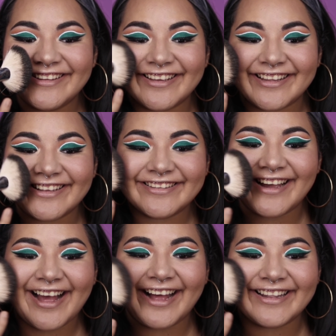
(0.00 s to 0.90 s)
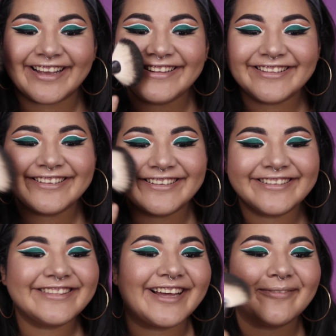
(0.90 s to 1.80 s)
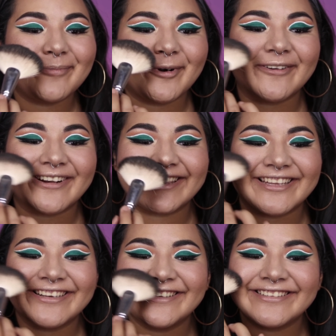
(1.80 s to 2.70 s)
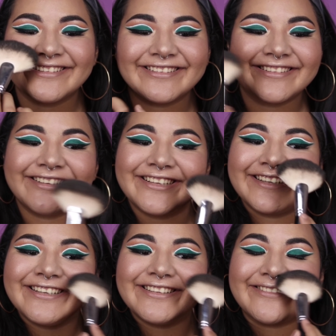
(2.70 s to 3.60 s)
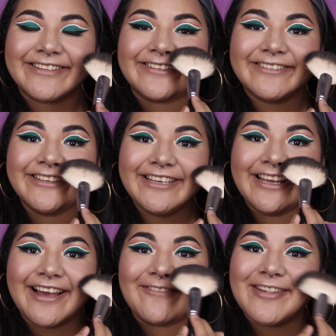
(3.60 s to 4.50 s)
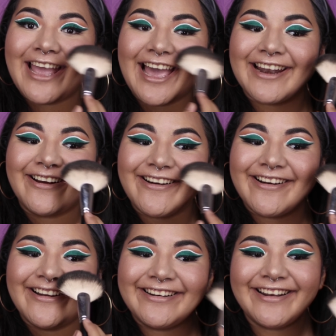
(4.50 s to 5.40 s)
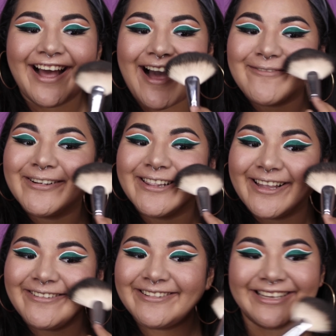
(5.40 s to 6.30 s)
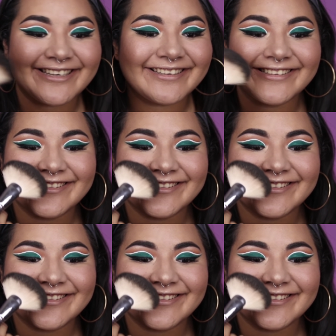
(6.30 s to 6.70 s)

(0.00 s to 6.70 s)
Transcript: So I like to highlight that point right there. So when you're looking at me head on, I'm glowing.